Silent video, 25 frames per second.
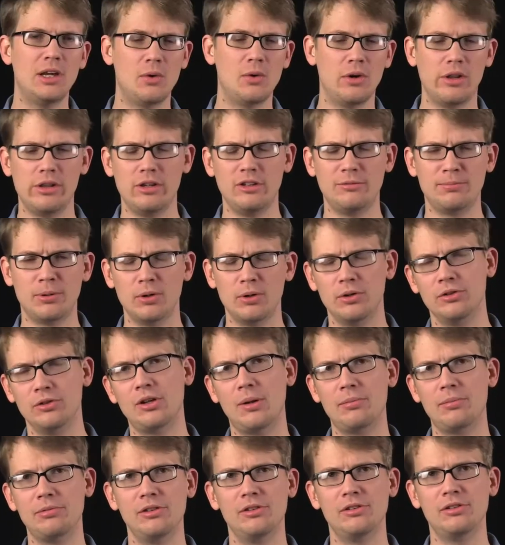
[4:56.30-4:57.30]
get one of these polar
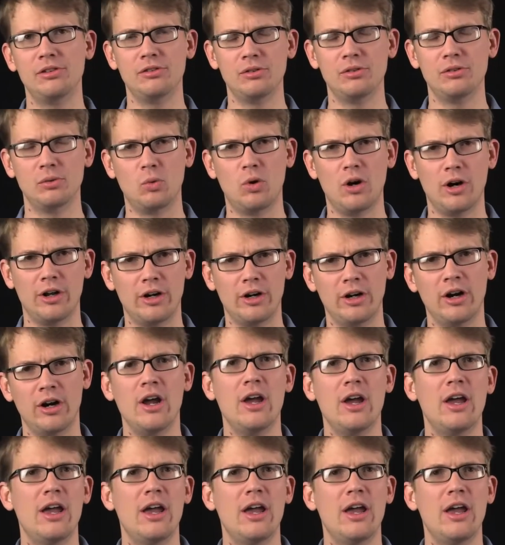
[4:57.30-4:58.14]
substances in water,